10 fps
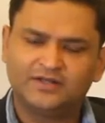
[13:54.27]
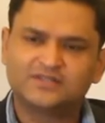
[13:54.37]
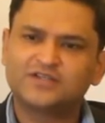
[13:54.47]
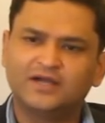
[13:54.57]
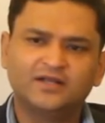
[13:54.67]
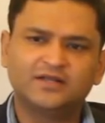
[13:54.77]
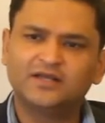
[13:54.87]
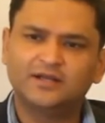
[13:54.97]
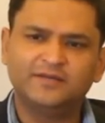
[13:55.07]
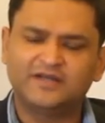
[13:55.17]
And this China
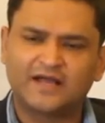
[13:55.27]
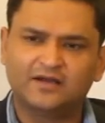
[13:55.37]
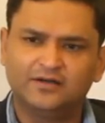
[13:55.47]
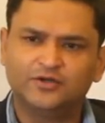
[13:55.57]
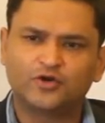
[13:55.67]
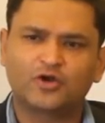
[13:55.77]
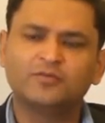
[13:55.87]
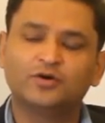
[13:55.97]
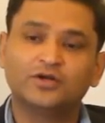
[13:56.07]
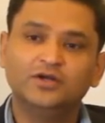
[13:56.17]
thing can be tackled. You're talking
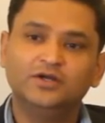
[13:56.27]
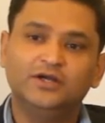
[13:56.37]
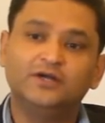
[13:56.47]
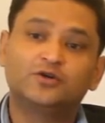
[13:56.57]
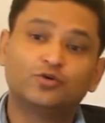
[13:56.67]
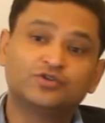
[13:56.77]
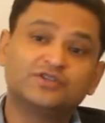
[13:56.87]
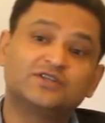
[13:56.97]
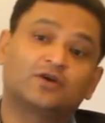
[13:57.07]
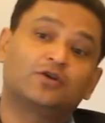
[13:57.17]
about
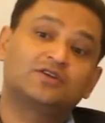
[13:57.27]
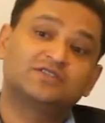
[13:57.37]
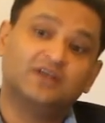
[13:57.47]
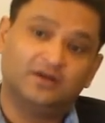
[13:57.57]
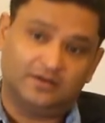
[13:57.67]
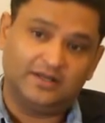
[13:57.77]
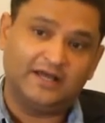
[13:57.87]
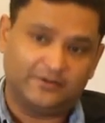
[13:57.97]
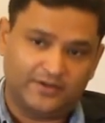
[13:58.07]
intrusions across the line,